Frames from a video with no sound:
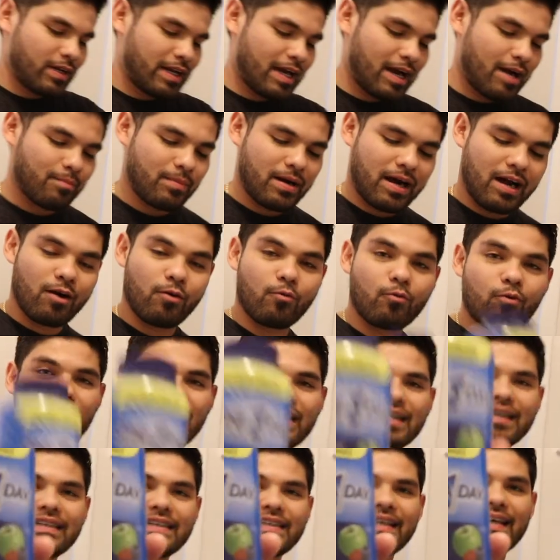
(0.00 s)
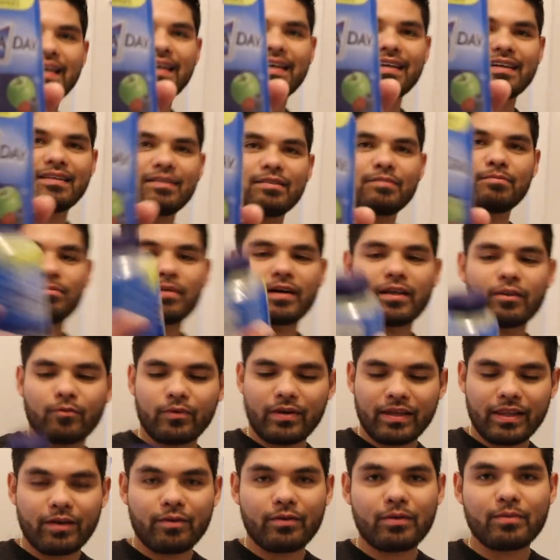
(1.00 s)
We got my one a day. By the
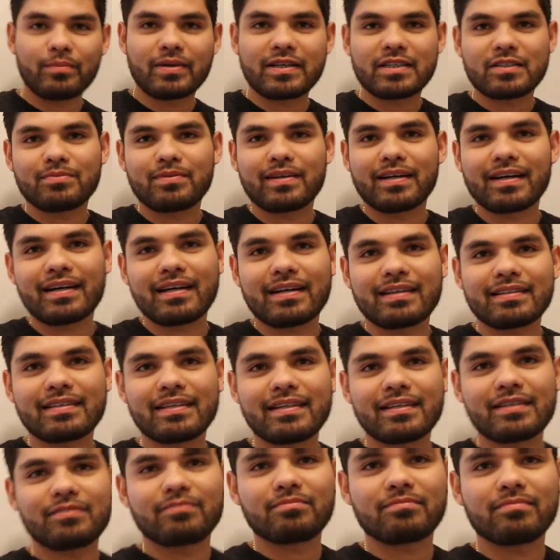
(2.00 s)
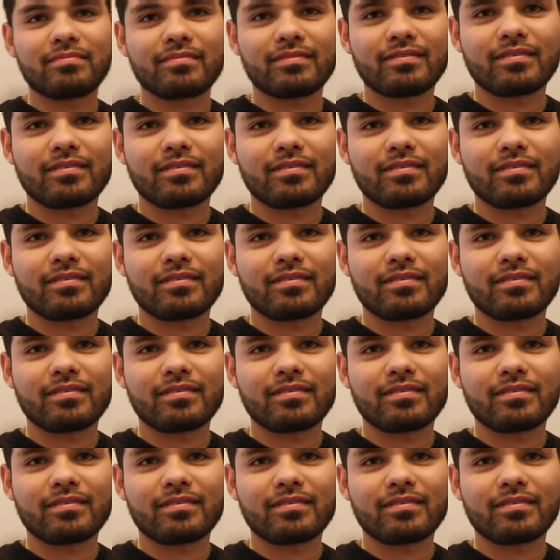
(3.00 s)
way, that reminds me, I gotta take them.